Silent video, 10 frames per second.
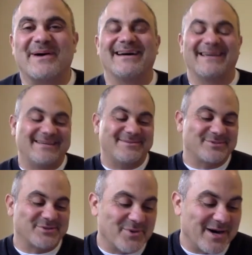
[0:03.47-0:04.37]
I am
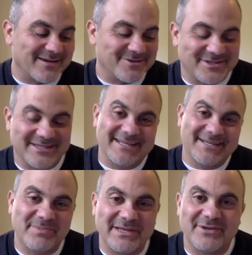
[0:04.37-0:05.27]
so honored today to
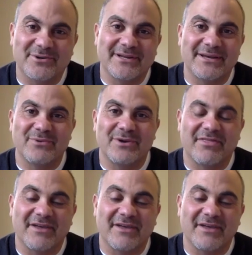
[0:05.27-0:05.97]
be here today with